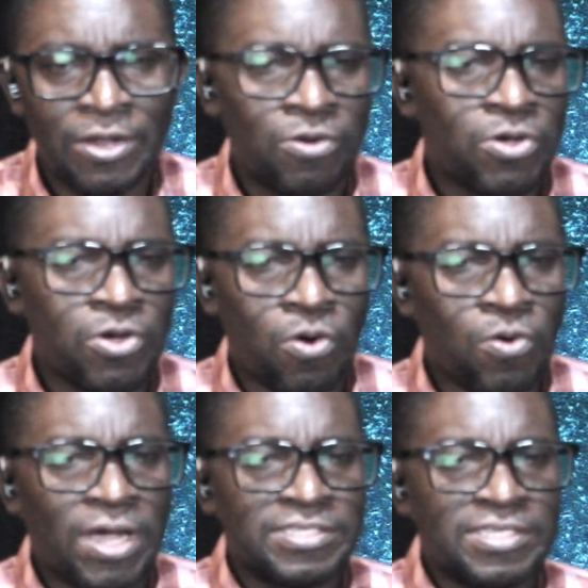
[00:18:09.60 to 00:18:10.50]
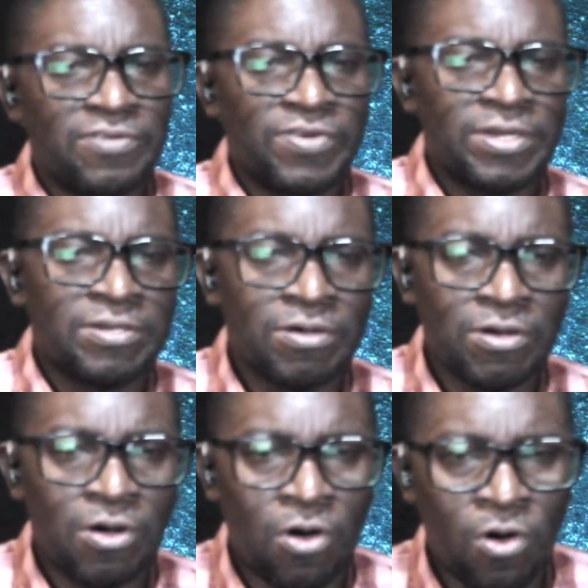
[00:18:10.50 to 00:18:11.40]
You know, God has given
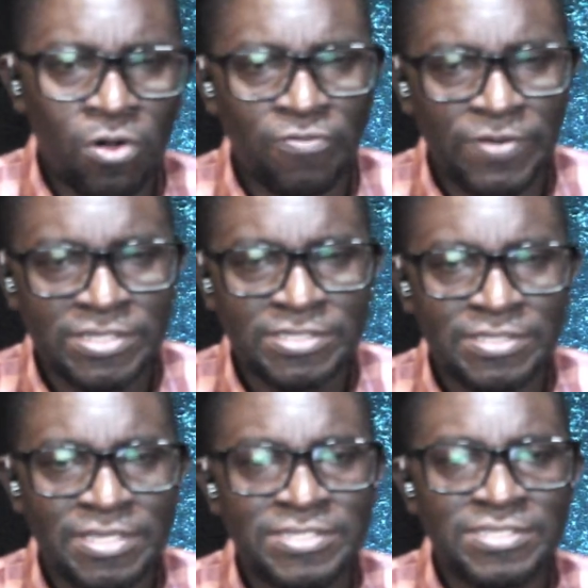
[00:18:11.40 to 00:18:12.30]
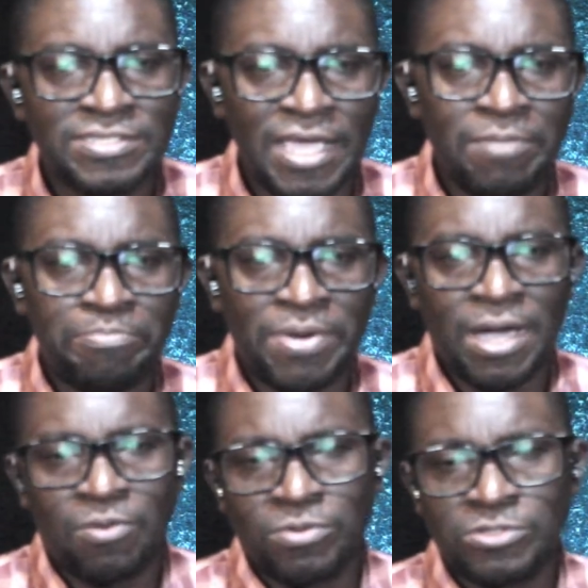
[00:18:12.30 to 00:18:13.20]
all of us the same
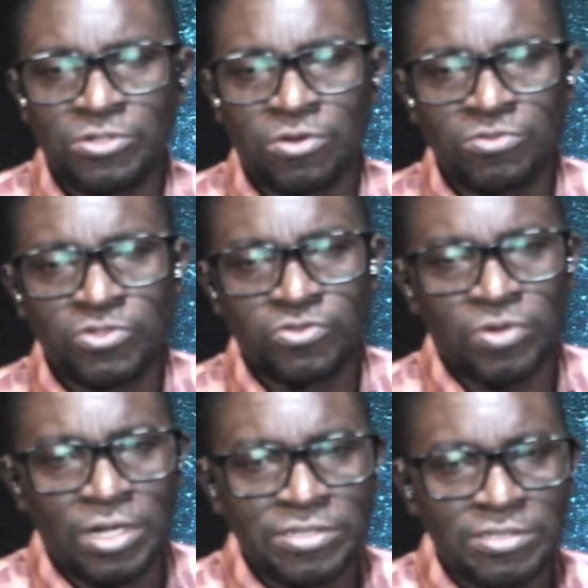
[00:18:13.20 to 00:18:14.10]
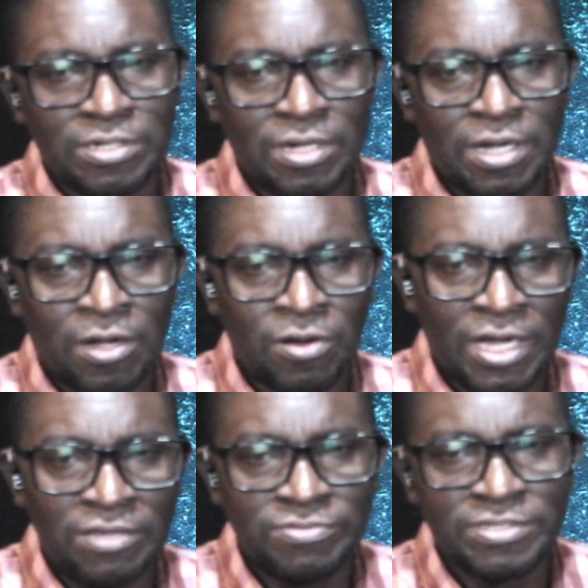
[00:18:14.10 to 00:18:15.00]
power to construct our
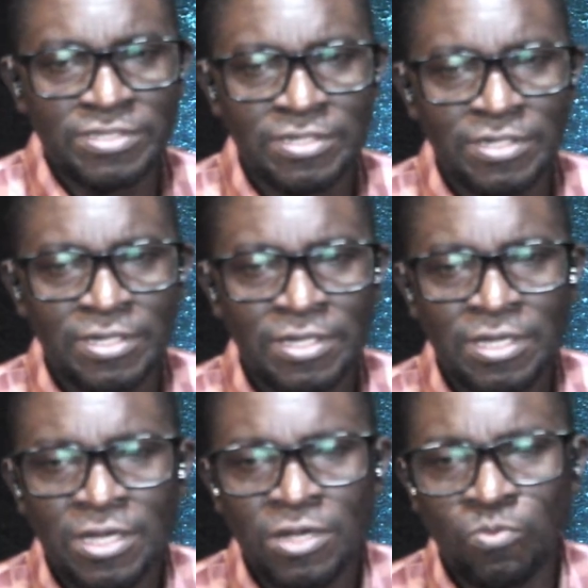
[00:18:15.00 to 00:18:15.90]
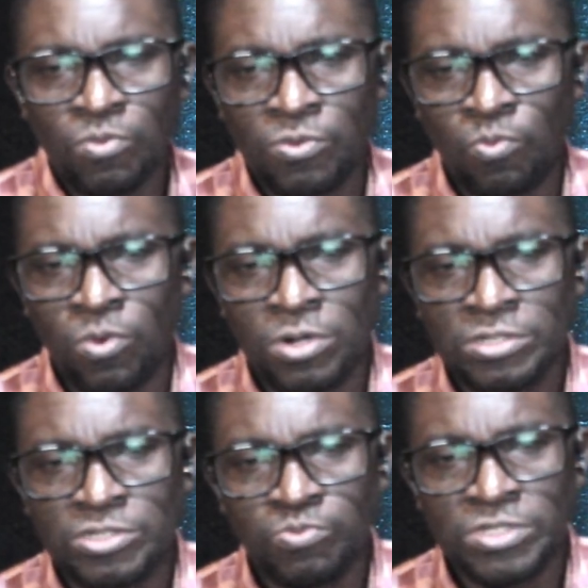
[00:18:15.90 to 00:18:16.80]
lives with the
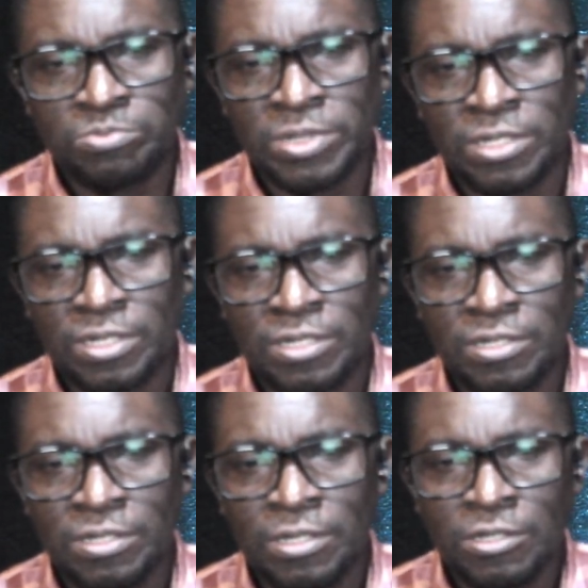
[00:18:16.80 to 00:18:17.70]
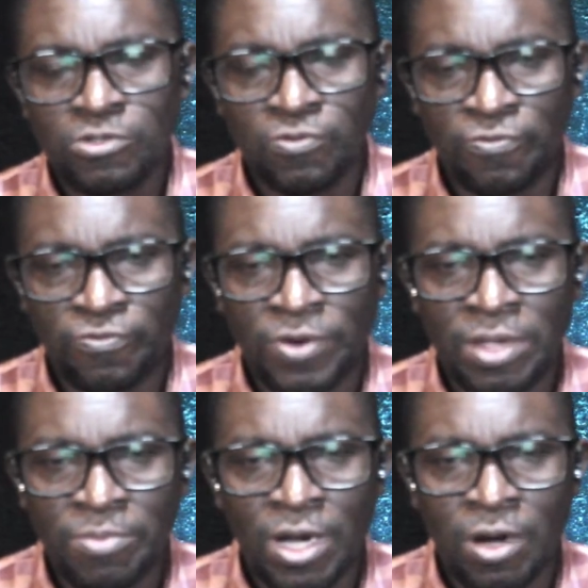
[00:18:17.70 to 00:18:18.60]
words we speak, to
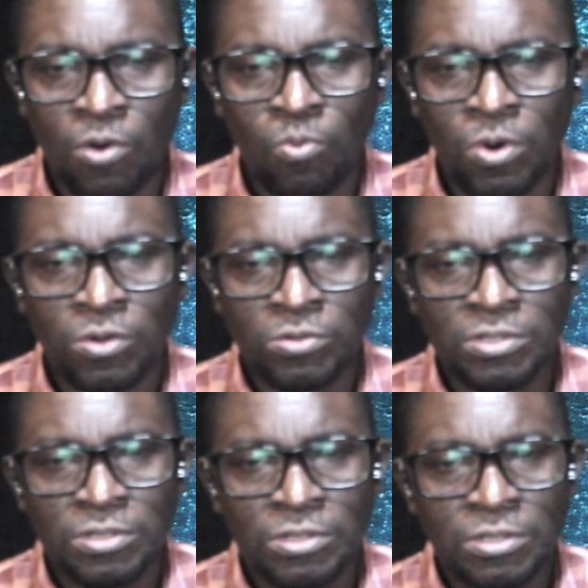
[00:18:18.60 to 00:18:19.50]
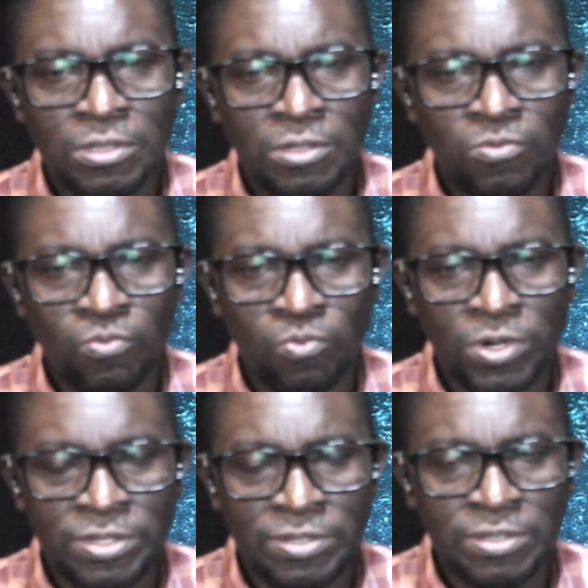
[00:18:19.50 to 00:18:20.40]
frame our world
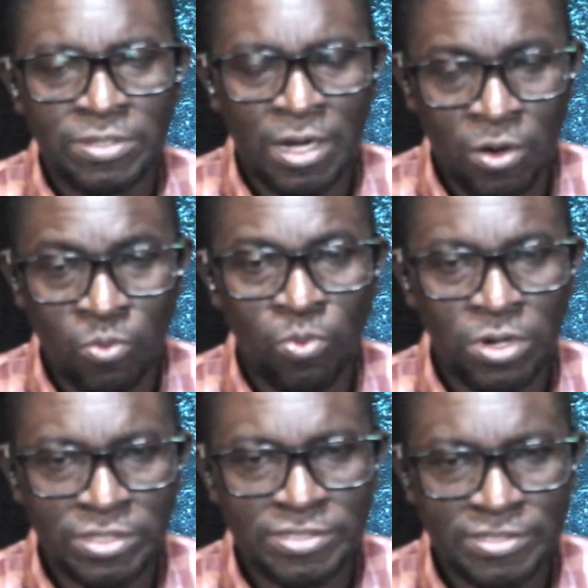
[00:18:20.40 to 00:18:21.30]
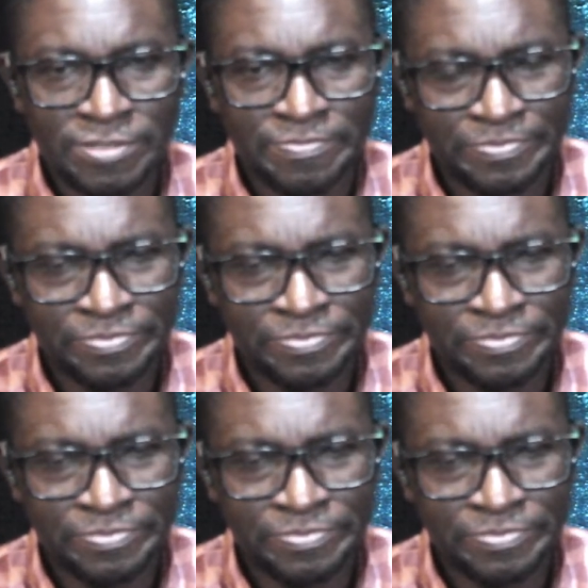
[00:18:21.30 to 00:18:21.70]
with our words.